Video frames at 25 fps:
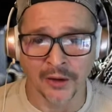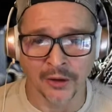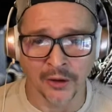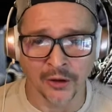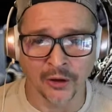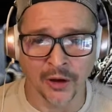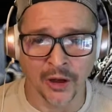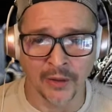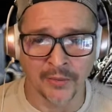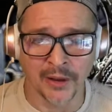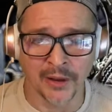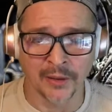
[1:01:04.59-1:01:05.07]
You
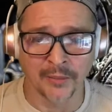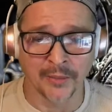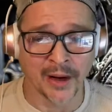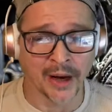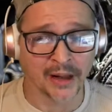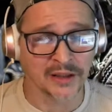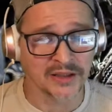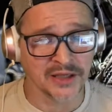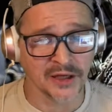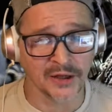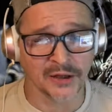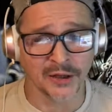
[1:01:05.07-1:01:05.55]
know what I mean? But
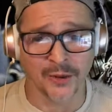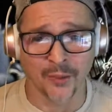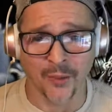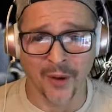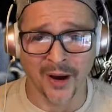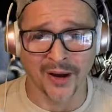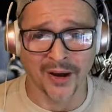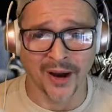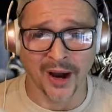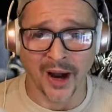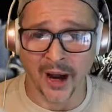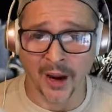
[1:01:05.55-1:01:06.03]
I'll tell you
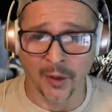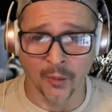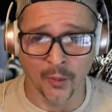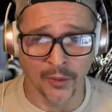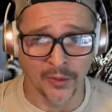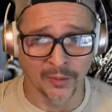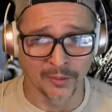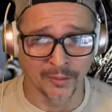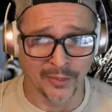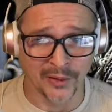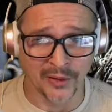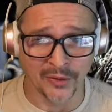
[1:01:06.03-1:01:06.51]
what, I
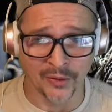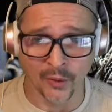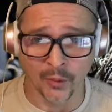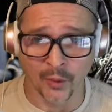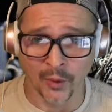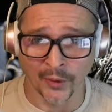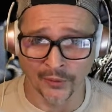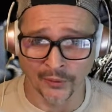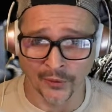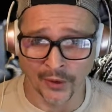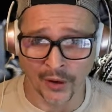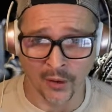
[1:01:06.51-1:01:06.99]
wouldn't be the
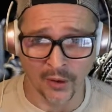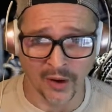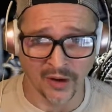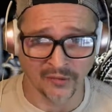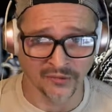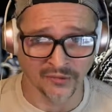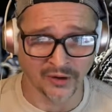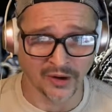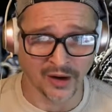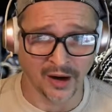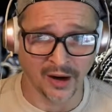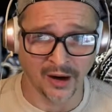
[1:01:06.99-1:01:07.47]
one to go
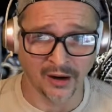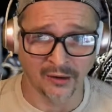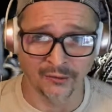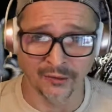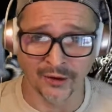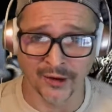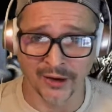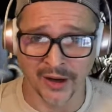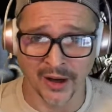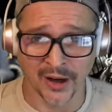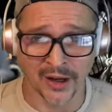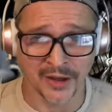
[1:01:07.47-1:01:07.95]
after Kyle
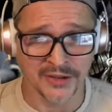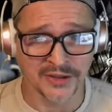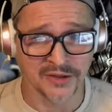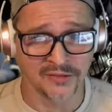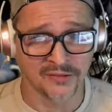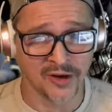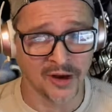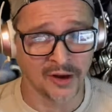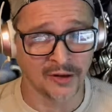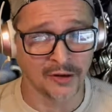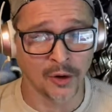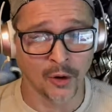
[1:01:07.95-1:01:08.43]
Rittenhouse. I
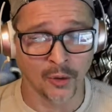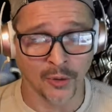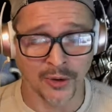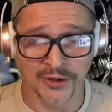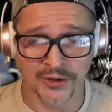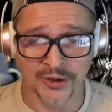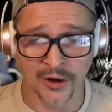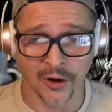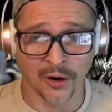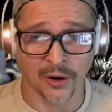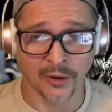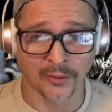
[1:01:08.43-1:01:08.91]
mean, I know
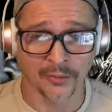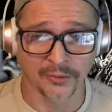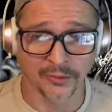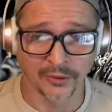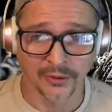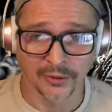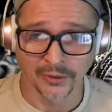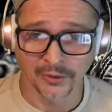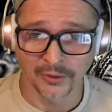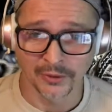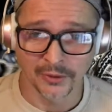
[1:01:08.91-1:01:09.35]
he's armed.